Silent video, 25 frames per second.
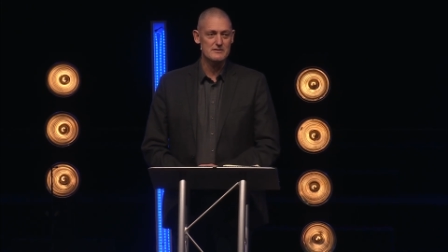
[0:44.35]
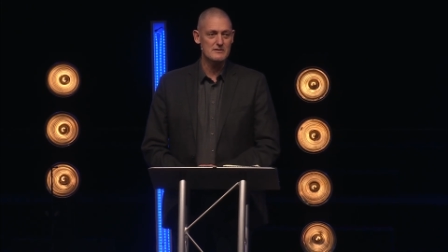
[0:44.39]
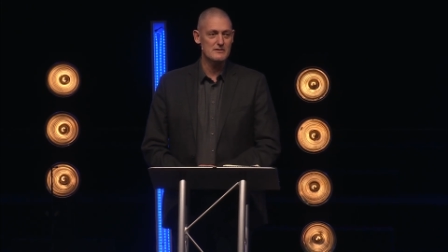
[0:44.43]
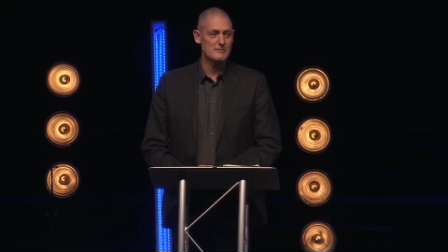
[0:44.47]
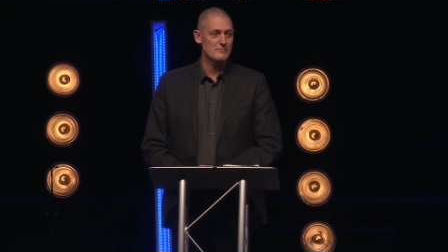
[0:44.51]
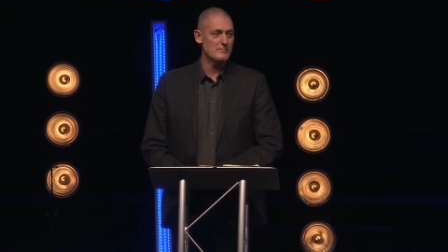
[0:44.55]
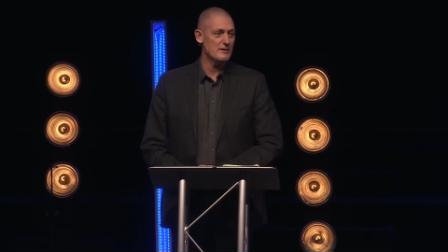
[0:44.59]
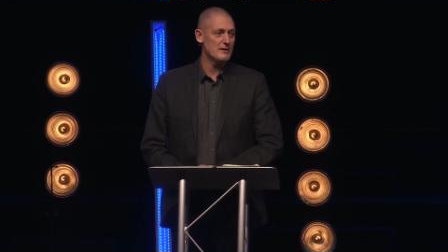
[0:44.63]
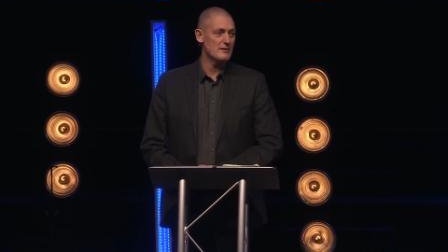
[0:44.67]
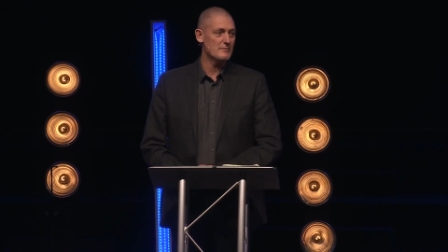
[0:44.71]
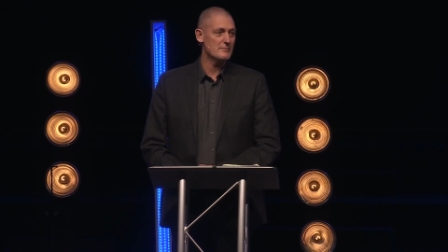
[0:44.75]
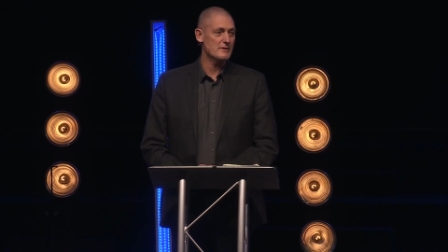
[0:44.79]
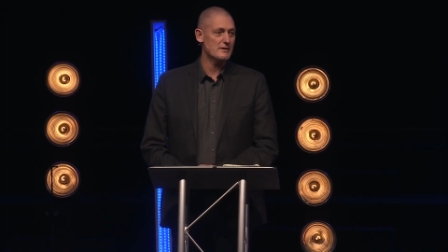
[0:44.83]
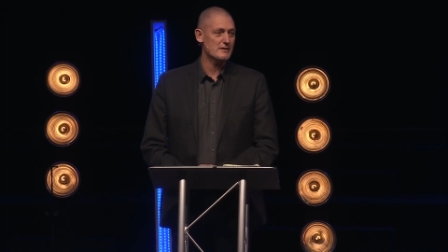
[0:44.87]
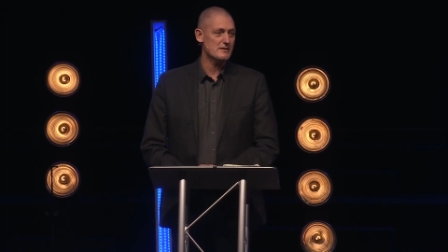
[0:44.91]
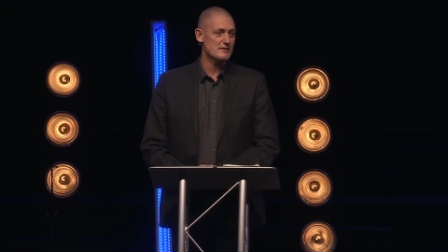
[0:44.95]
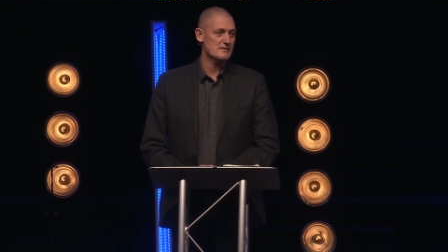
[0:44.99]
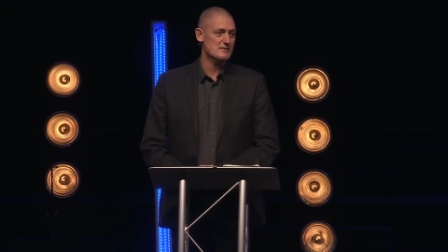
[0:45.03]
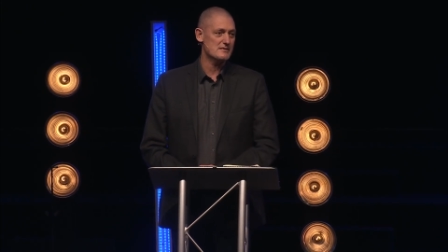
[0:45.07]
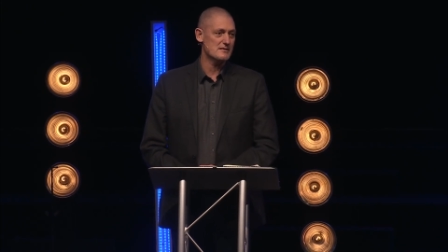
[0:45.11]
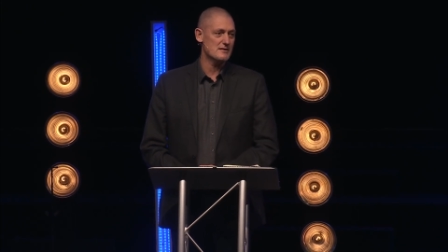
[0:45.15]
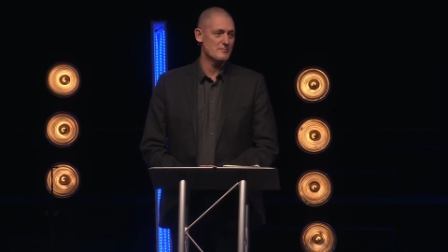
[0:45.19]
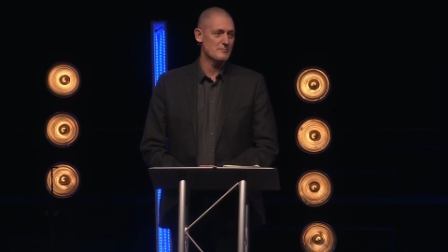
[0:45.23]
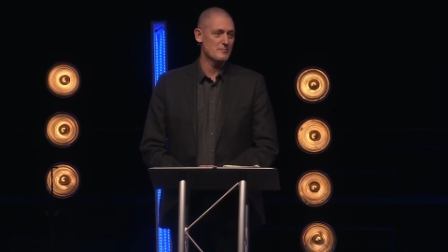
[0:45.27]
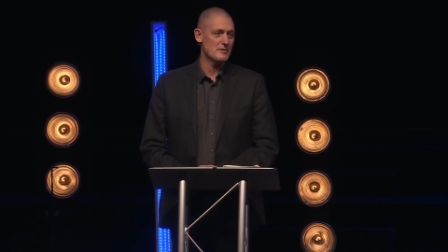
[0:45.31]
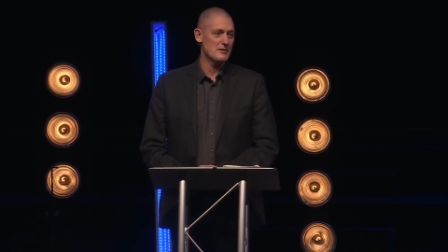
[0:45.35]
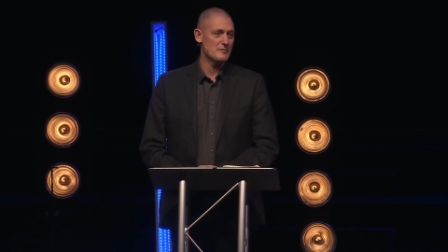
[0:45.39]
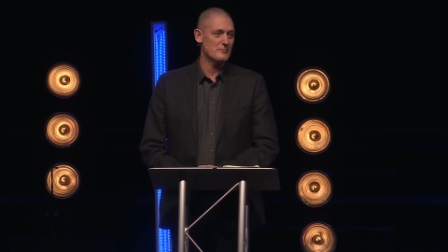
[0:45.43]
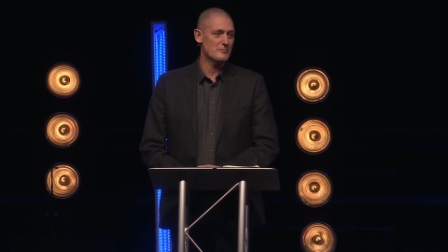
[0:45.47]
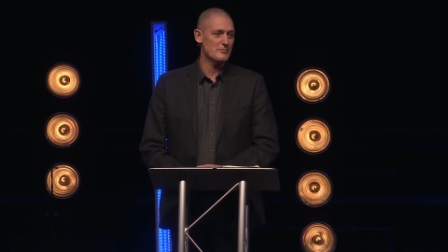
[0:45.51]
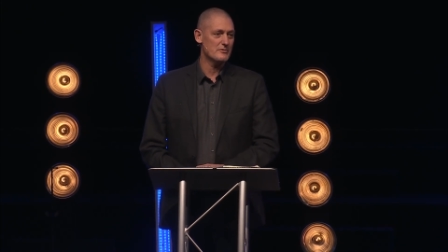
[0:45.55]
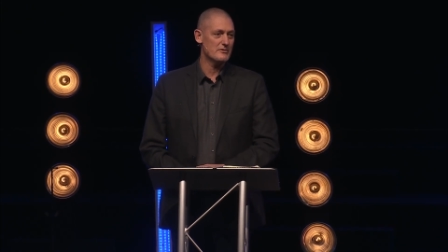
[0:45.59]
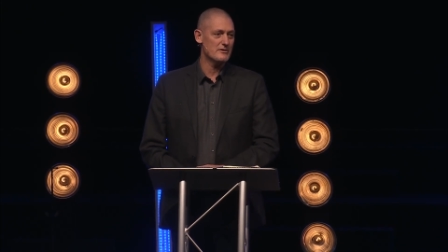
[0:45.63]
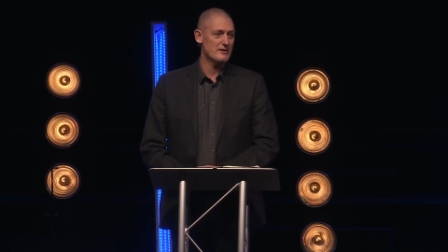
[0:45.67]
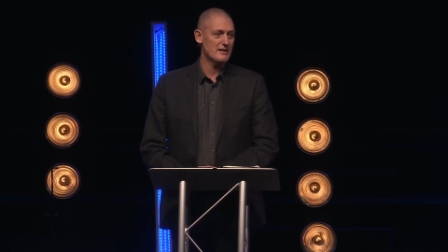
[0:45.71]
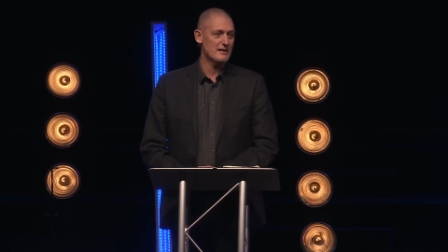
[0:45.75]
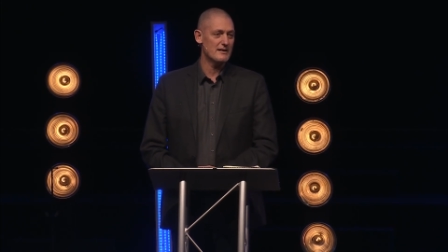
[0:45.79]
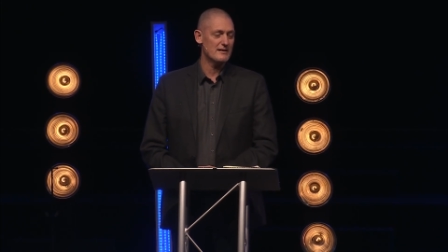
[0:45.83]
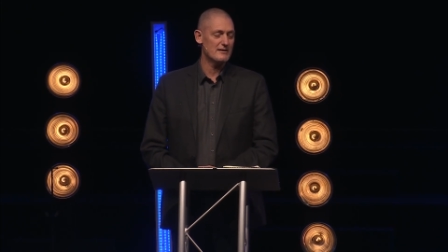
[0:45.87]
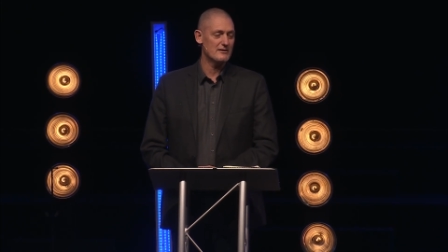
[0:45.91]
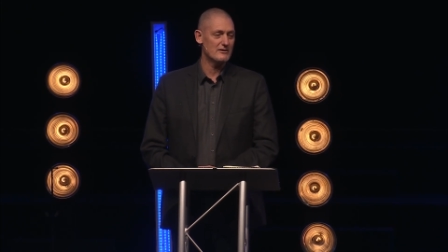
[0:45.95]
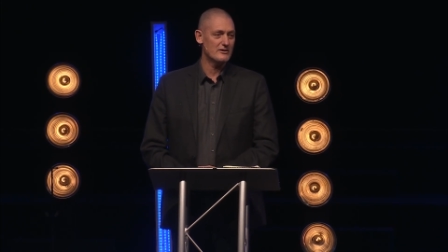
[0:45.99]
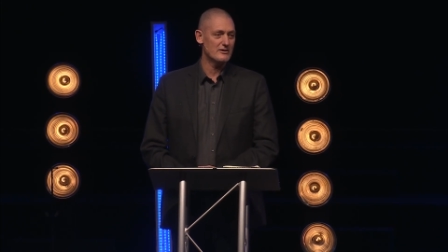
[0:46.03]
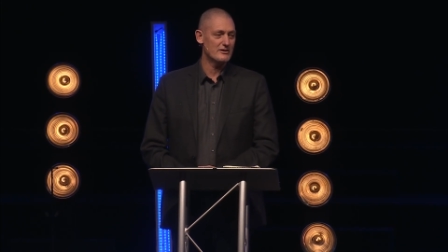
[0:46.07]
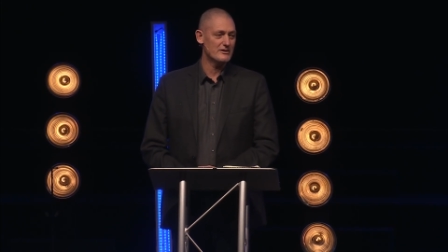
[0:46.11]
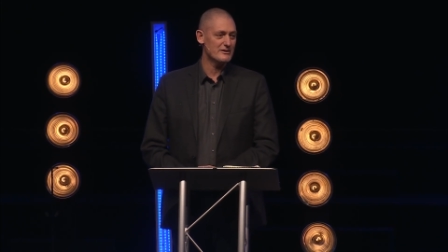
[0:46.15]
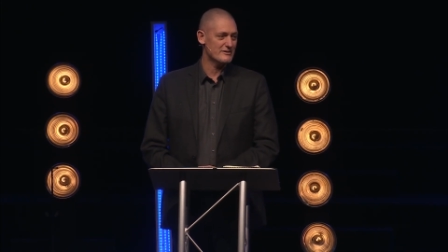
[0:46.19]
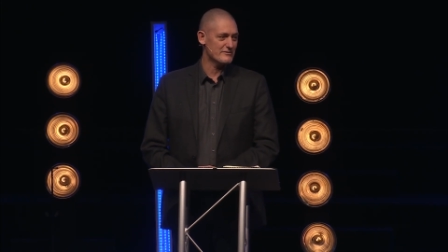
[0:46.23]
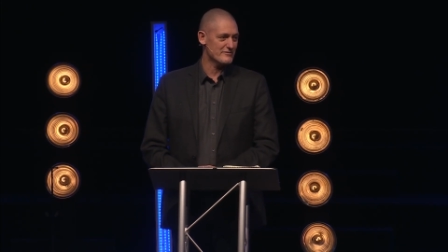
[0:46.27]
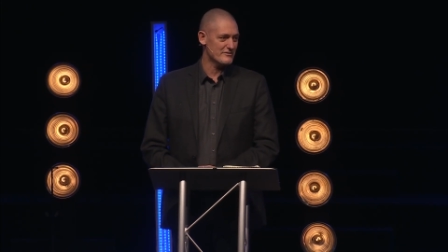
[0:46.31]
to be amongst the people that
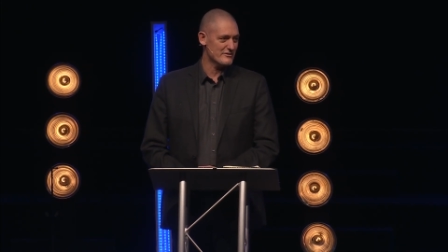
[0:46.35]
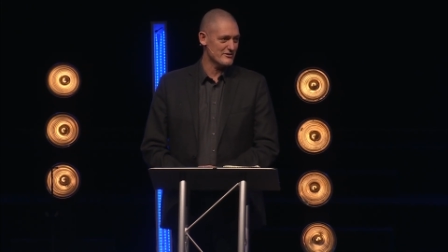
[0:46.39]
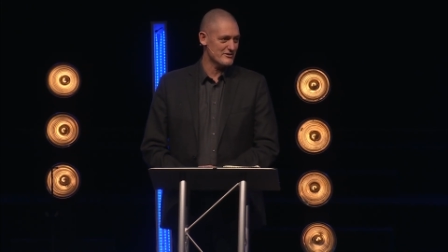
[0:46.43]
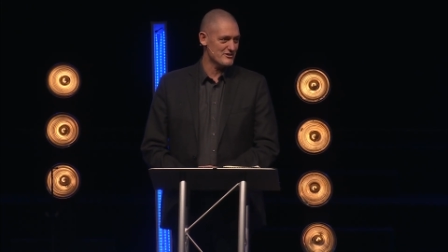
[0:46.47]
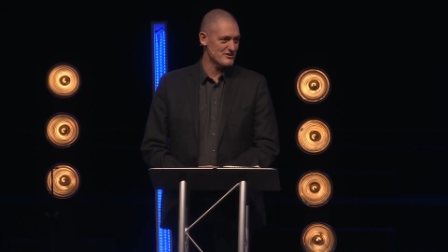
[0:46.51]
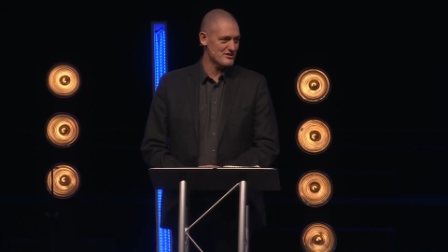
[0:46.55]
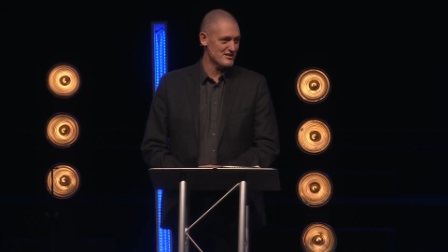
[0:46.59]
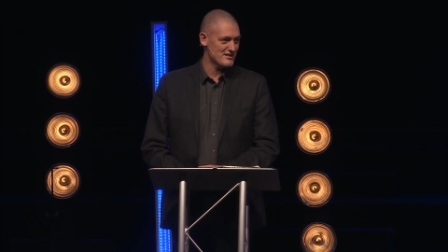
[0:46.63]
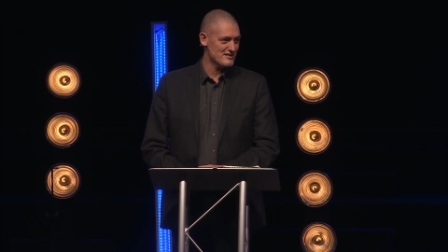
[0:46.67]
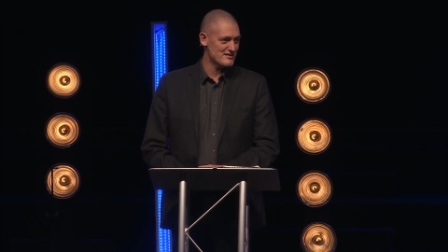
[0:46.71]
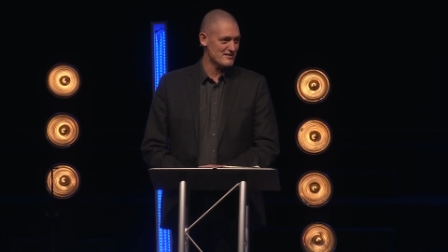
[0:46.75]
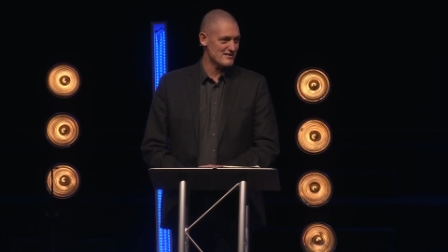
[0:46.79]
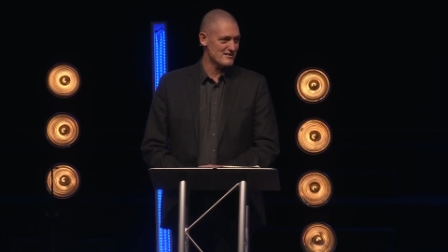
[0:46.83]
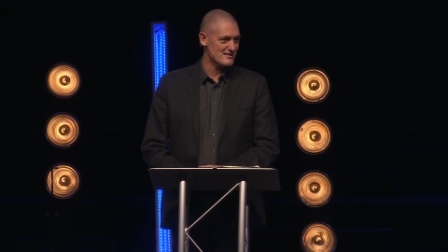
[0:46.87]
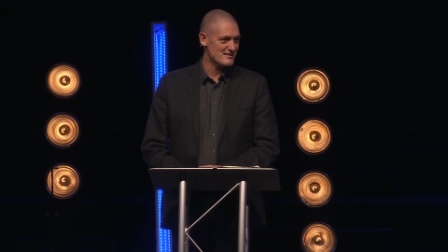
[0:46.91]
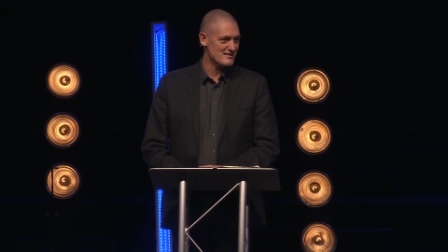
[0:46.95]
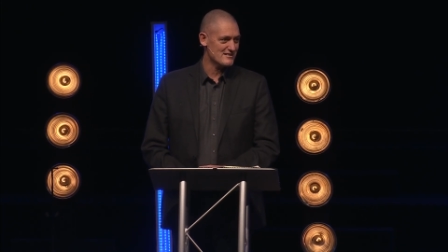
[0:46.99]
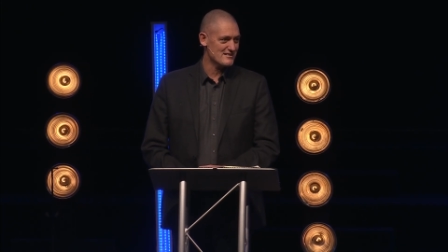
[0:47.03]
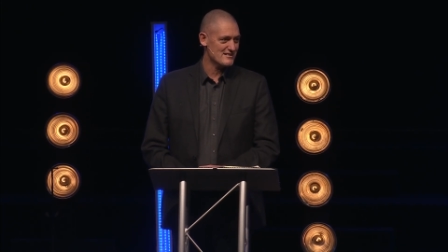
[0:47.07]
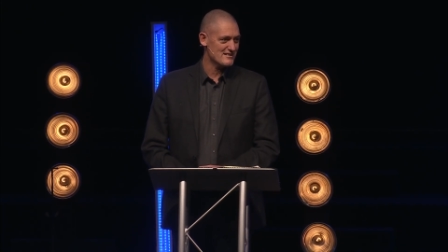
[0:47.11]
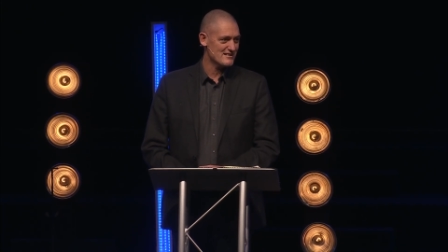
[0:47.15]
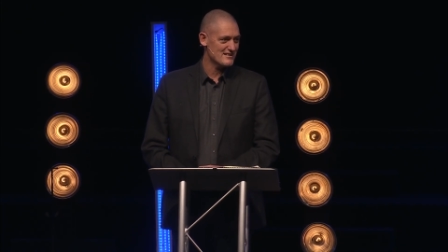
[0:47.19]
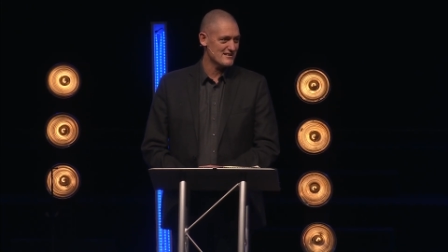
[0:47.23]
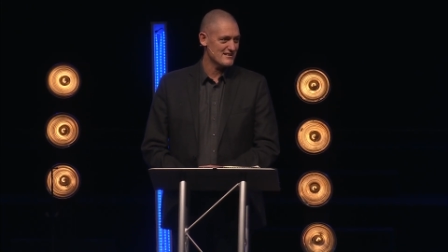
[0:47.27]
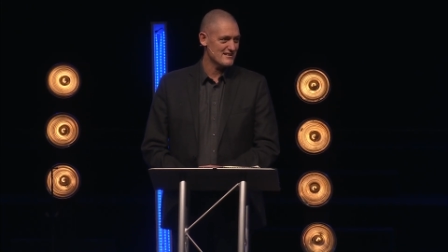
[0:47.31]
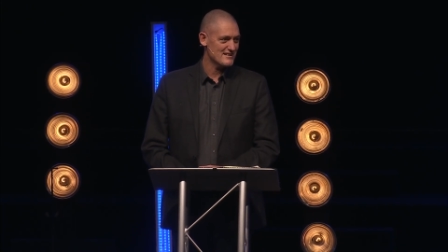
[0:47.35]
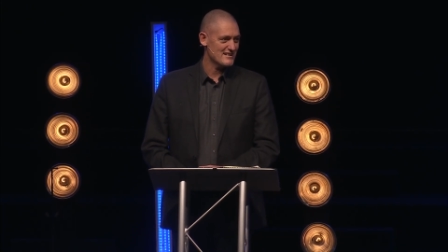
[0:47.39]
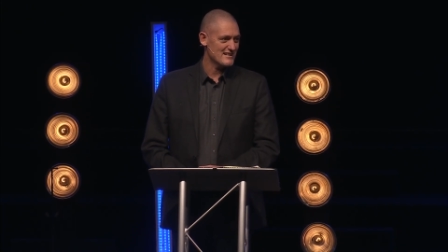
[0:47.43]
long for Jesus